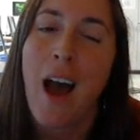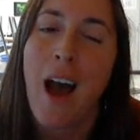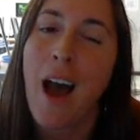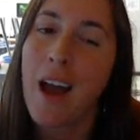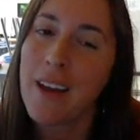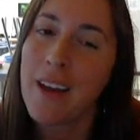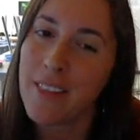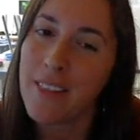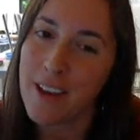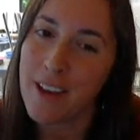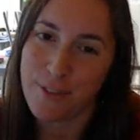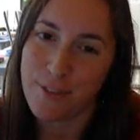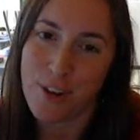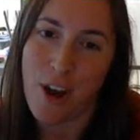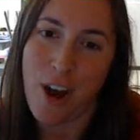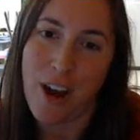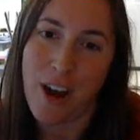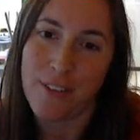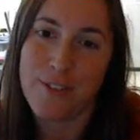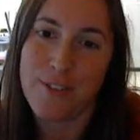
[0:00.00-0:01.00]
I left
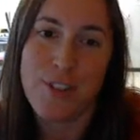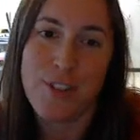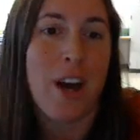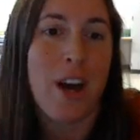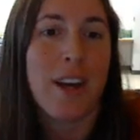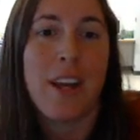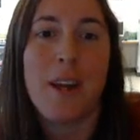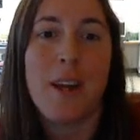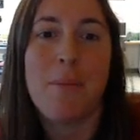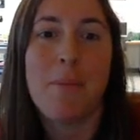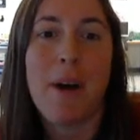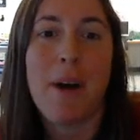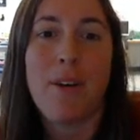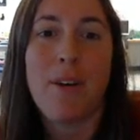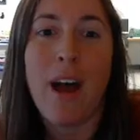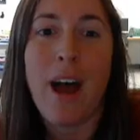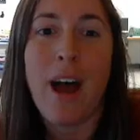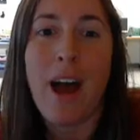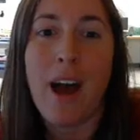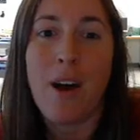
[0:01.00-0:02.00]
off talking
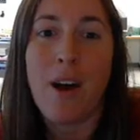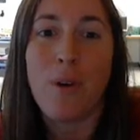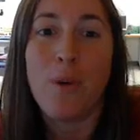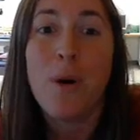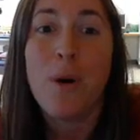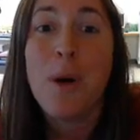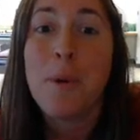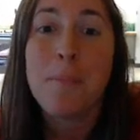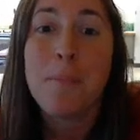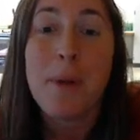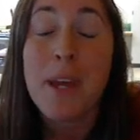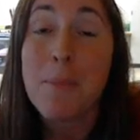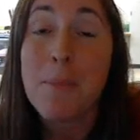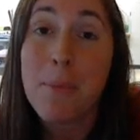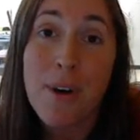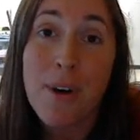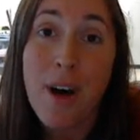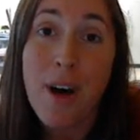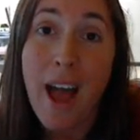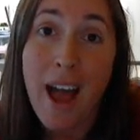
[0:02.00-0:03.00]
about how
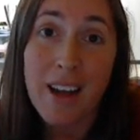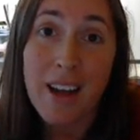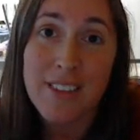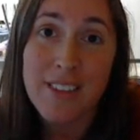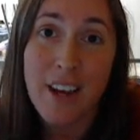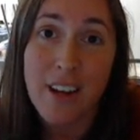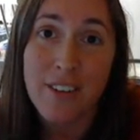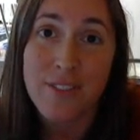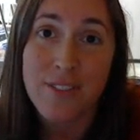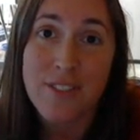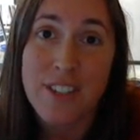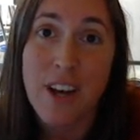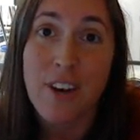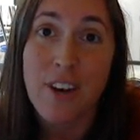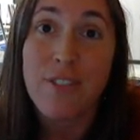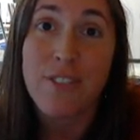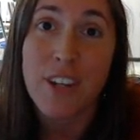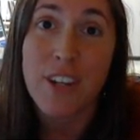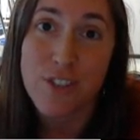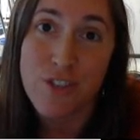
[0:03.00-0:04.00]
people act out of
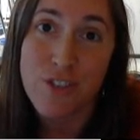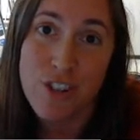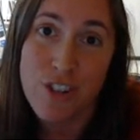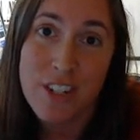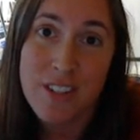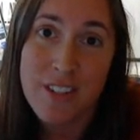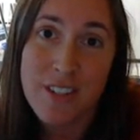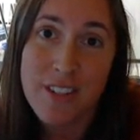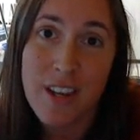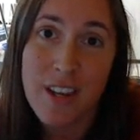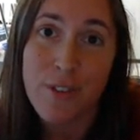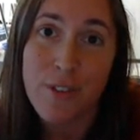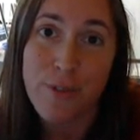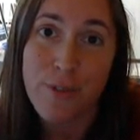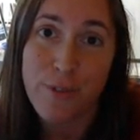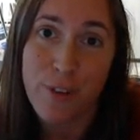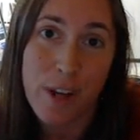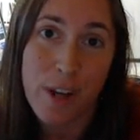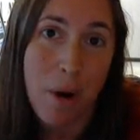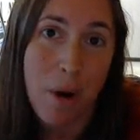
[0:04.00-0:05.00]
self-interest in a
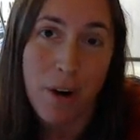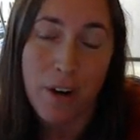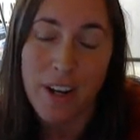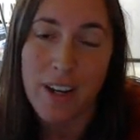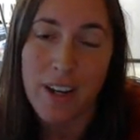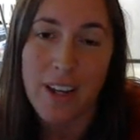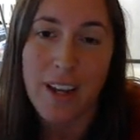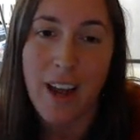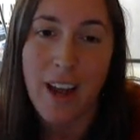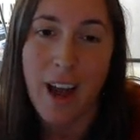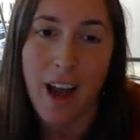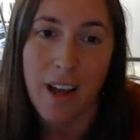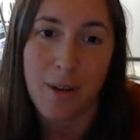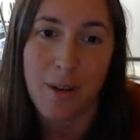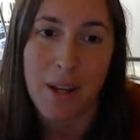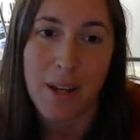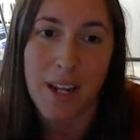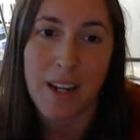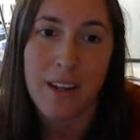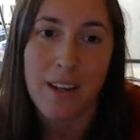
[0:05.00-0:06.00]
free market
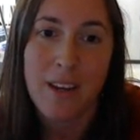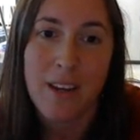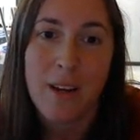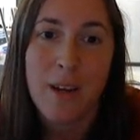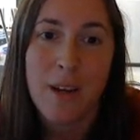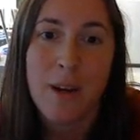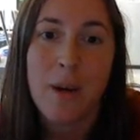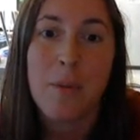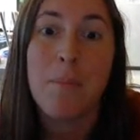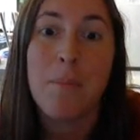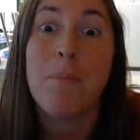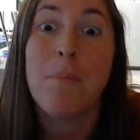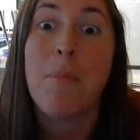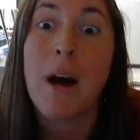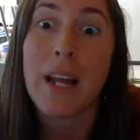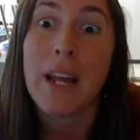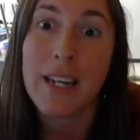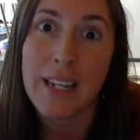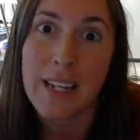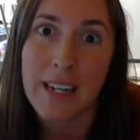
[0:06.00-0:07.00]
economy.
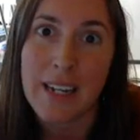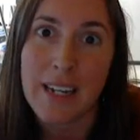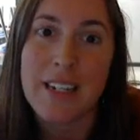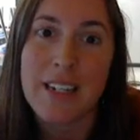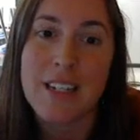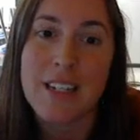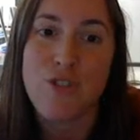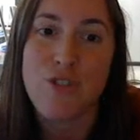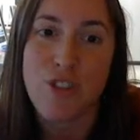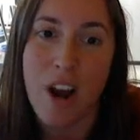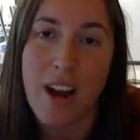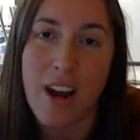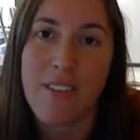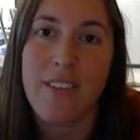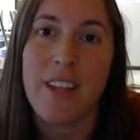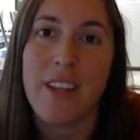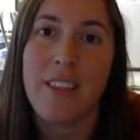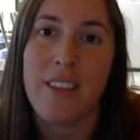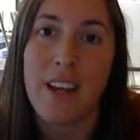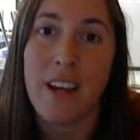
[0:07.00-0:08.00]
Money is
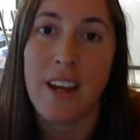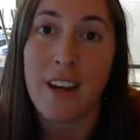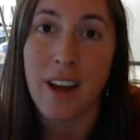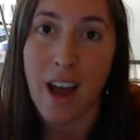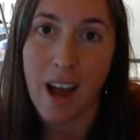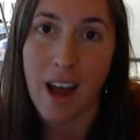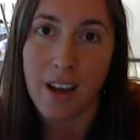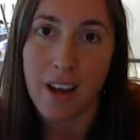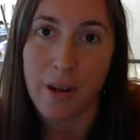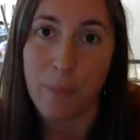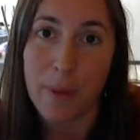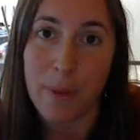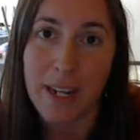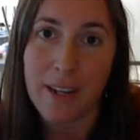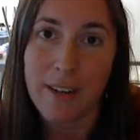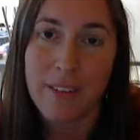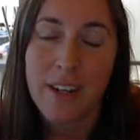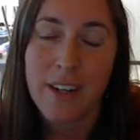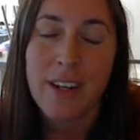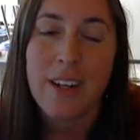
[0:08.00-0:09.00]
driving the
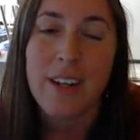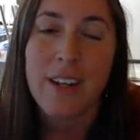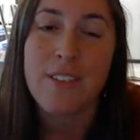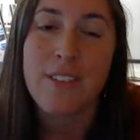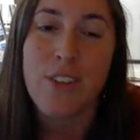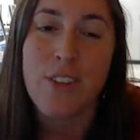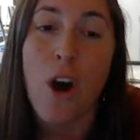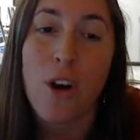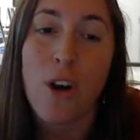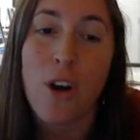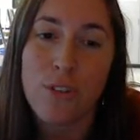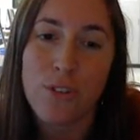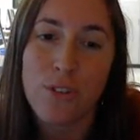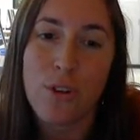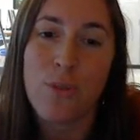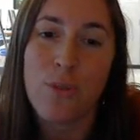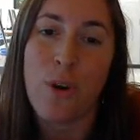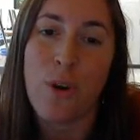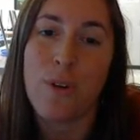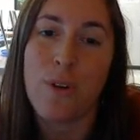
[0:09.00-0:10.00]
economy. It's
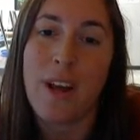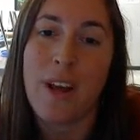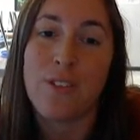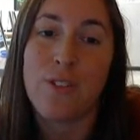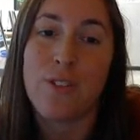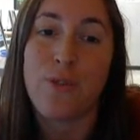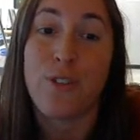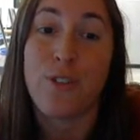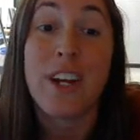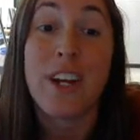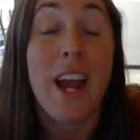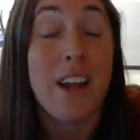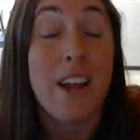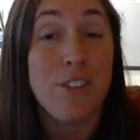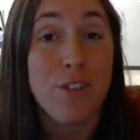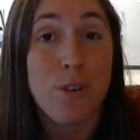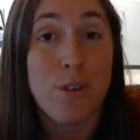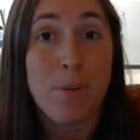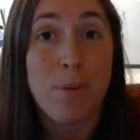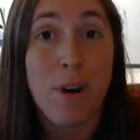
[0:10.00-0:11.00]
also known as free
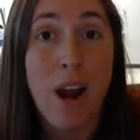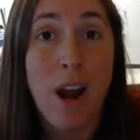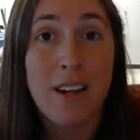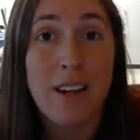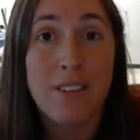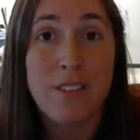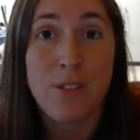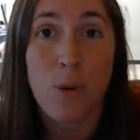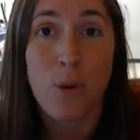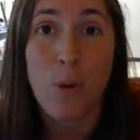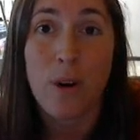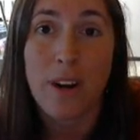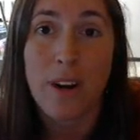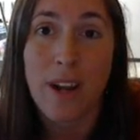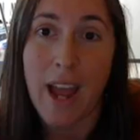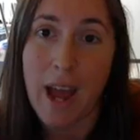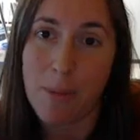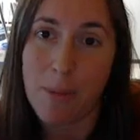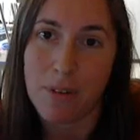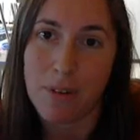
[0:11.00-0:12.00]
enterprise or
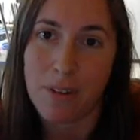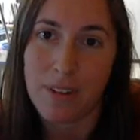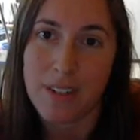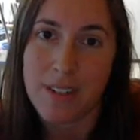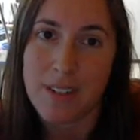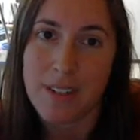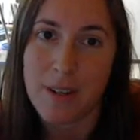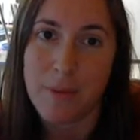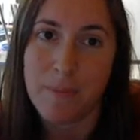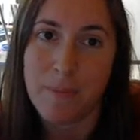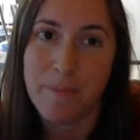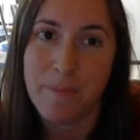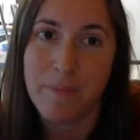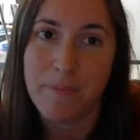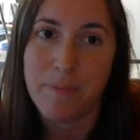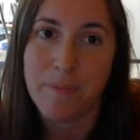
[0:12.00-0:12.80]
capitalism.